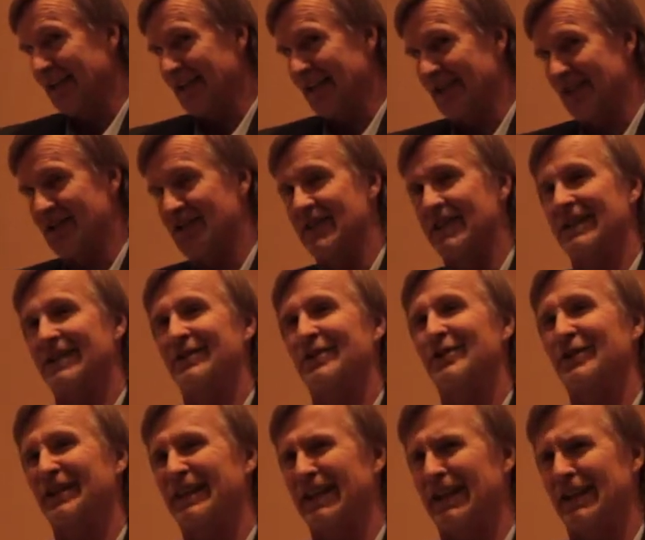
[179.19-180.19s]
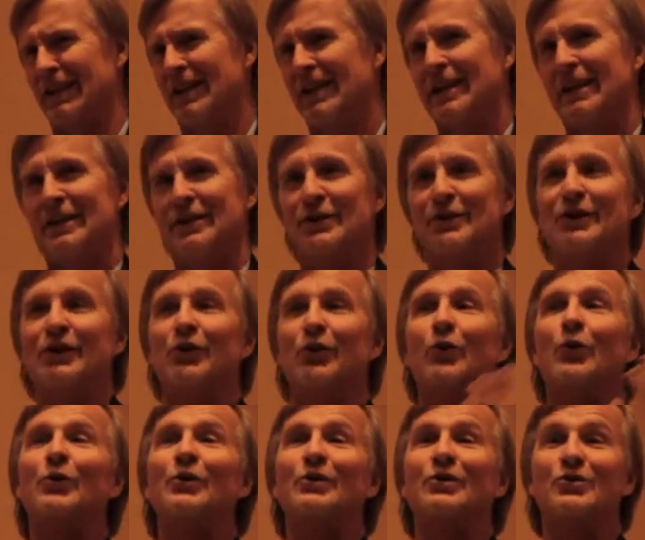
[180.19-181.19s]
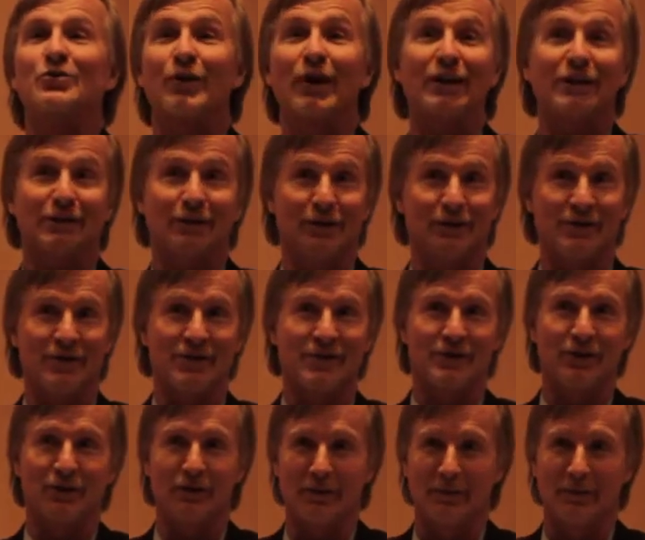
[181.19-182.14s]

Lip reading: is that you can order truckloads of solar